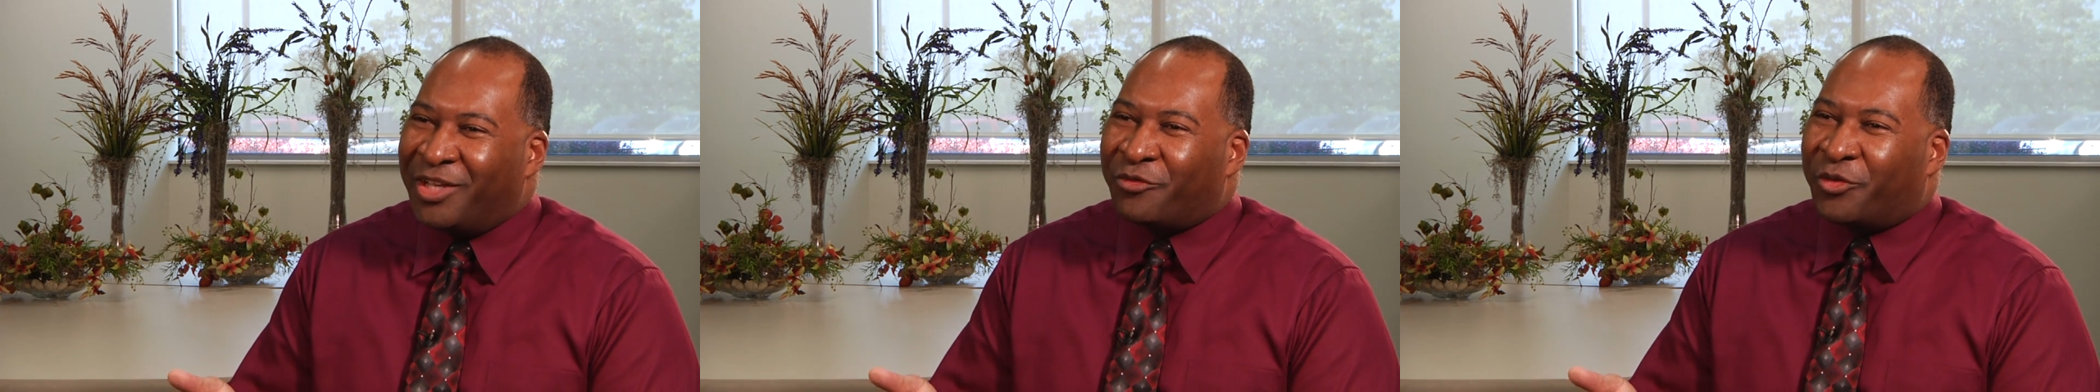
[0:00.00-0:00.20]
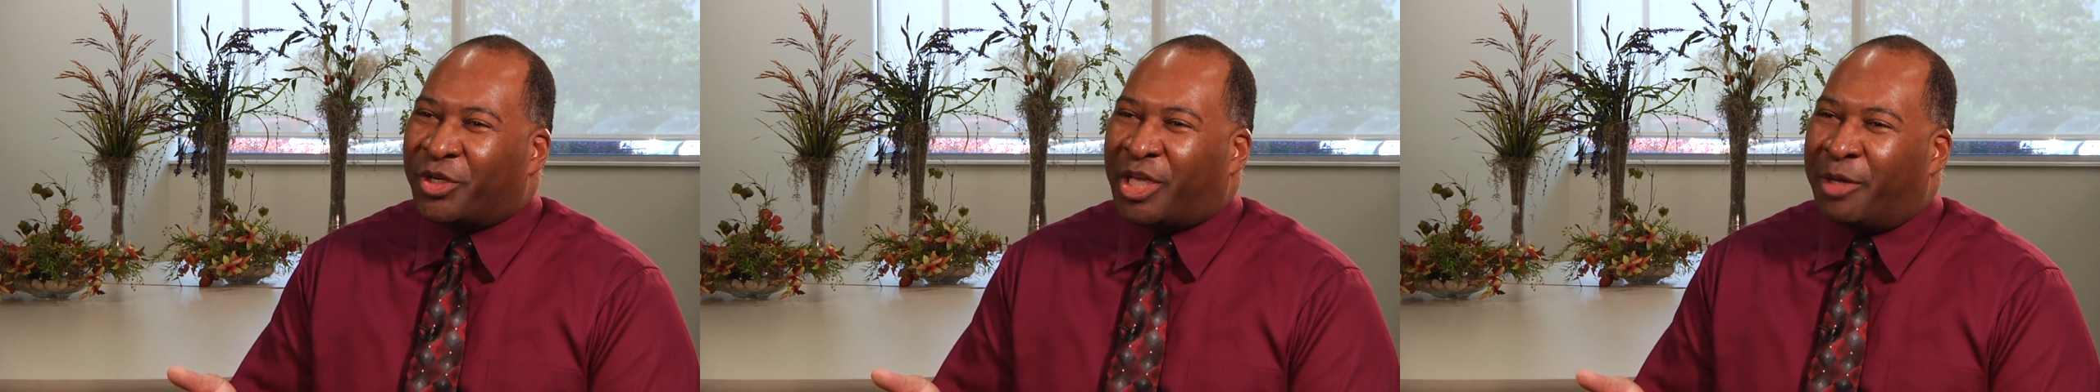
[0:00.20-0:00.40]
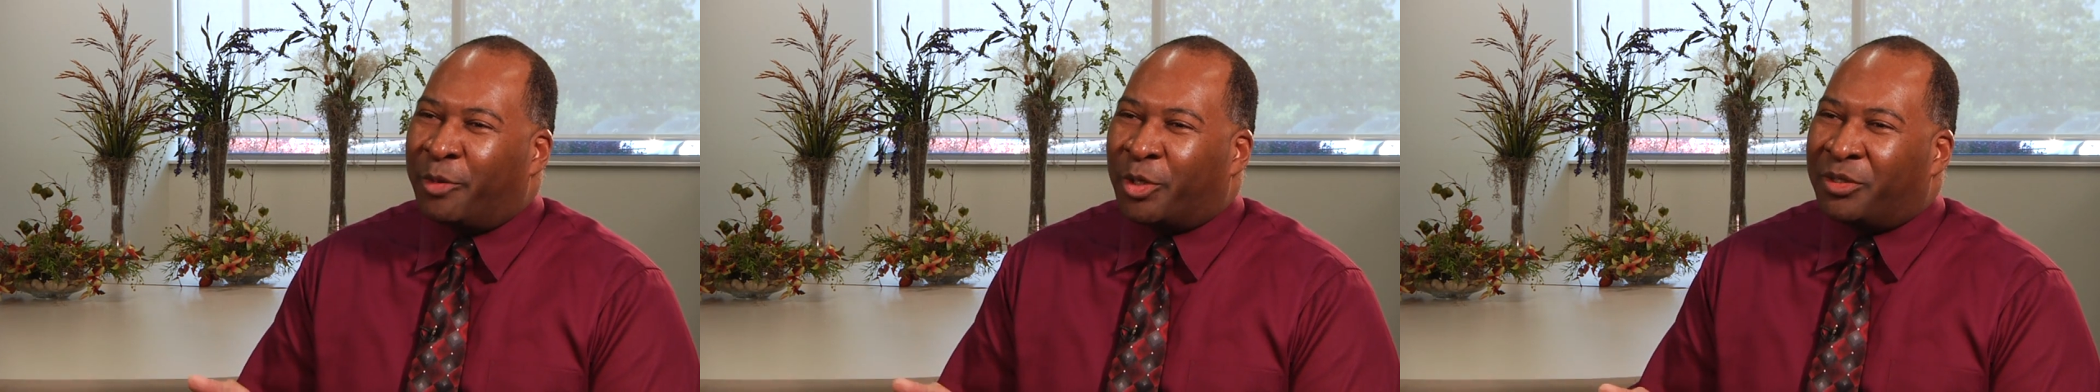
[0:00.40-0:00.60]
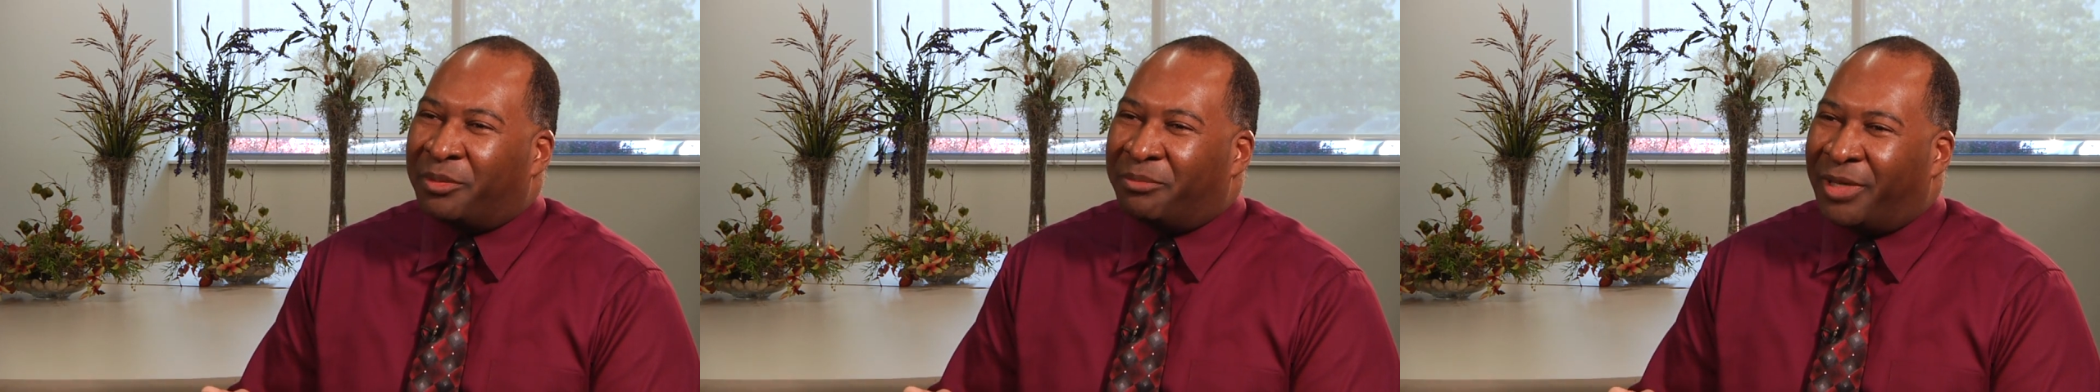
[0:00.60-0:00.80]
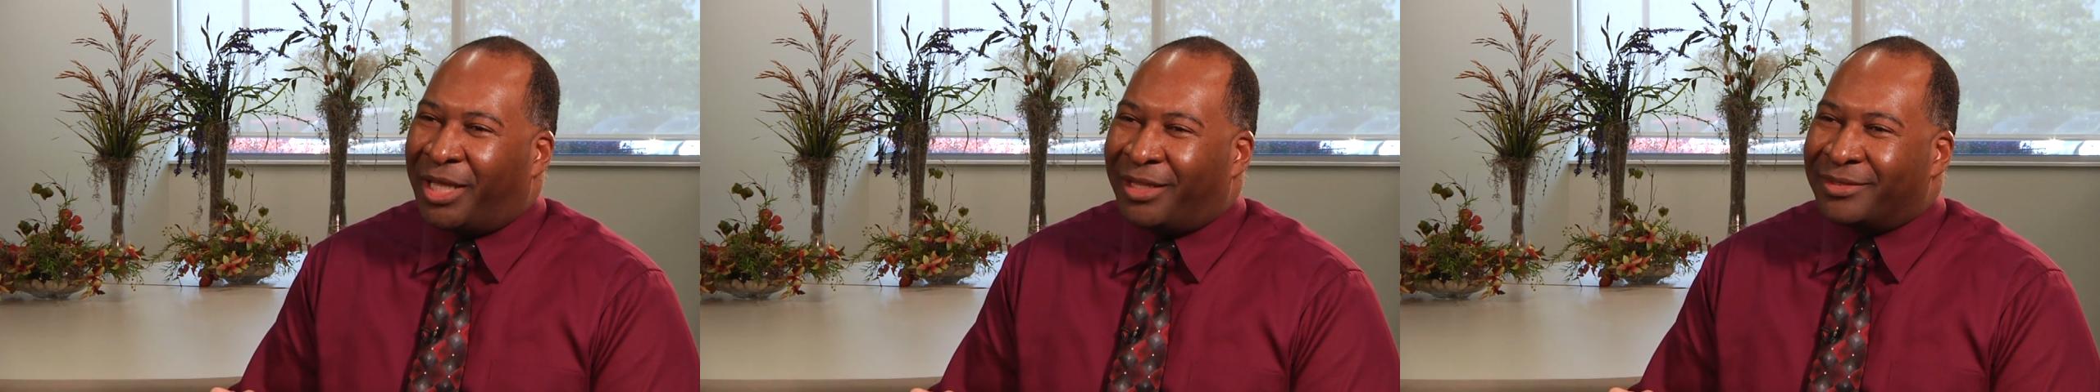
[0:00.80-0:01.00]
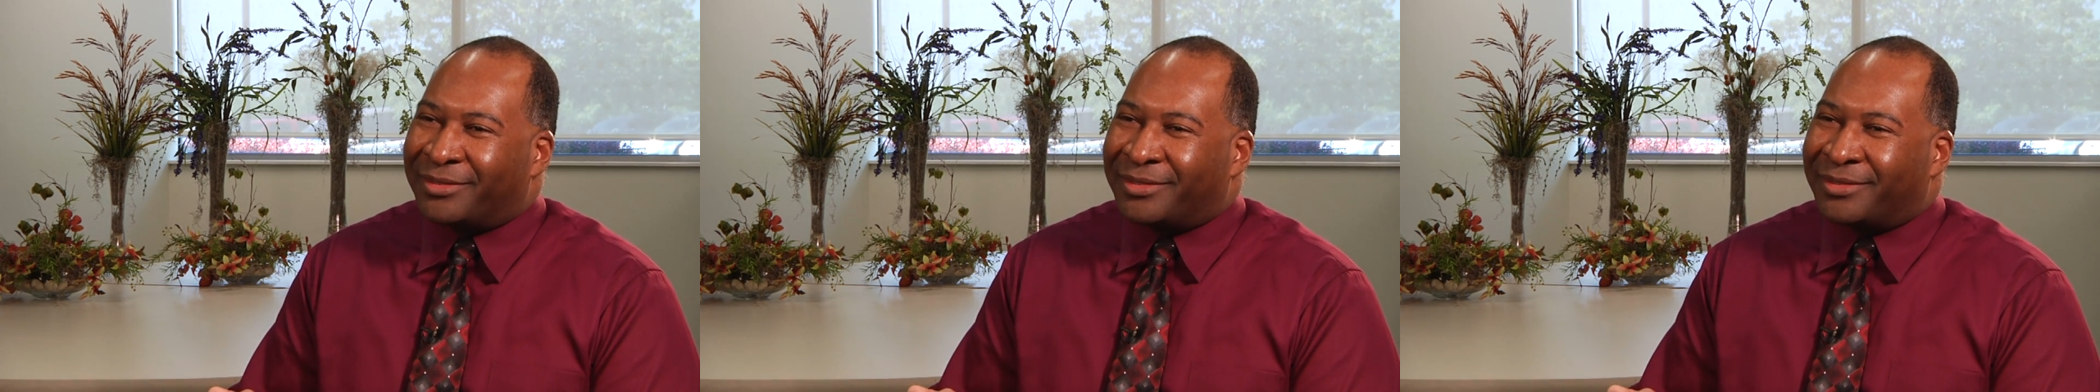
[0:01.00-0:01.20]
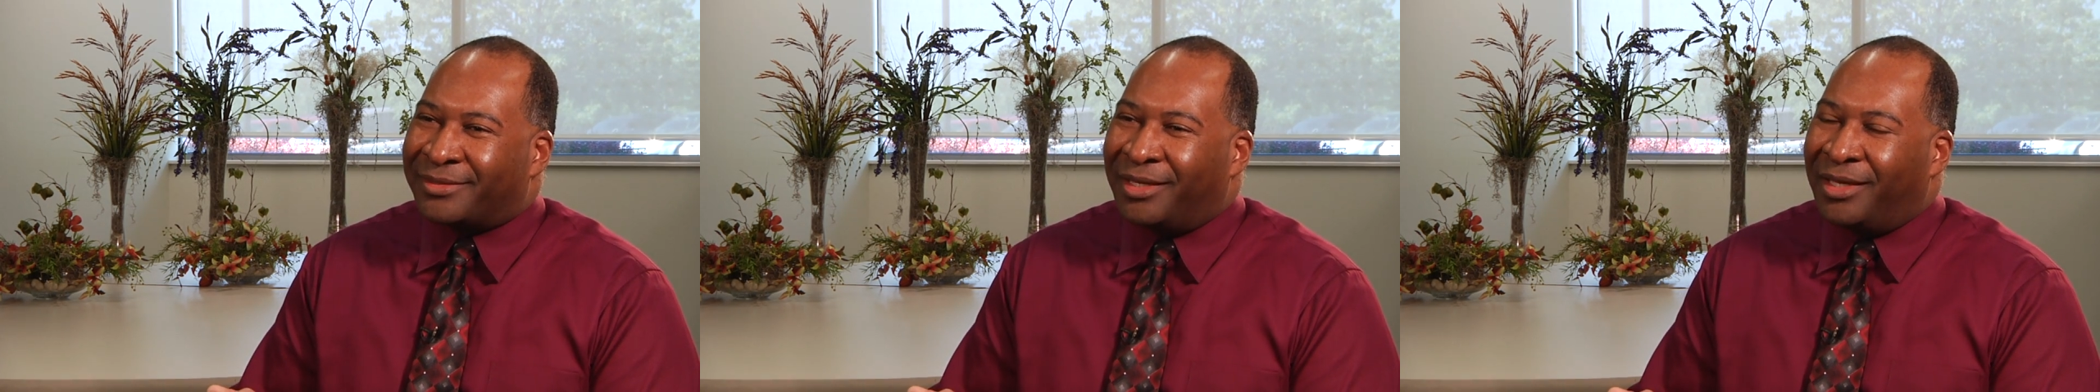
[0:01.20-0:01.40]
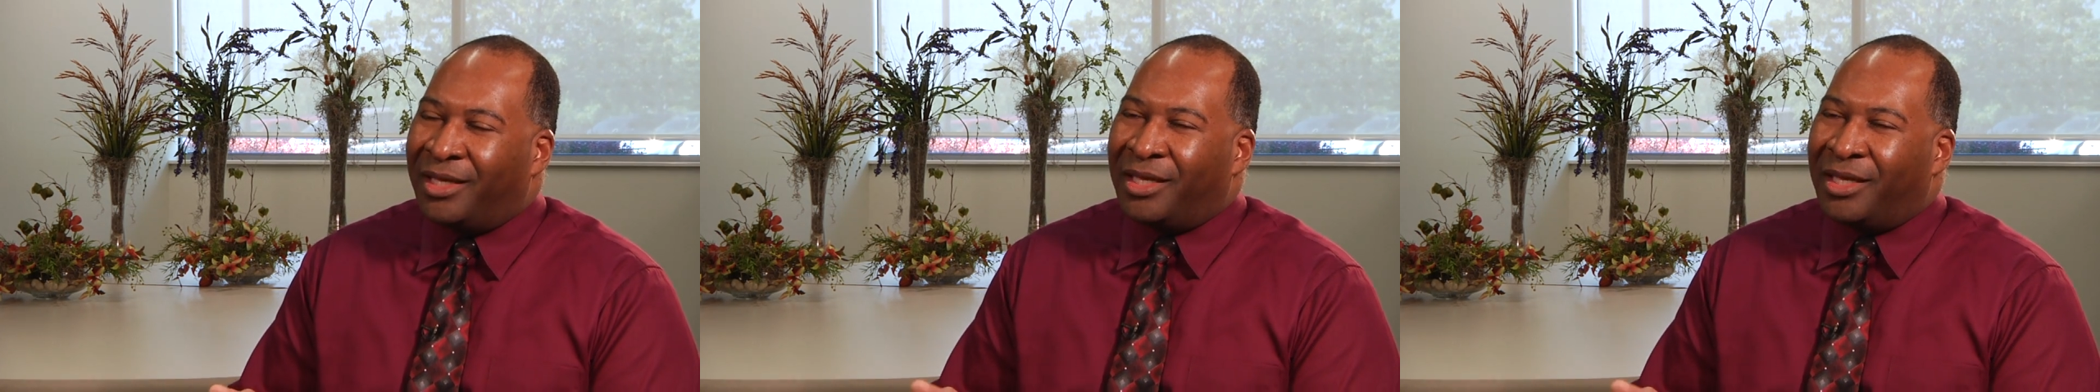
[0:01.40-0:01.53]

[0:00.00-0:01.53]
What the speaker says: for chemical imbalances,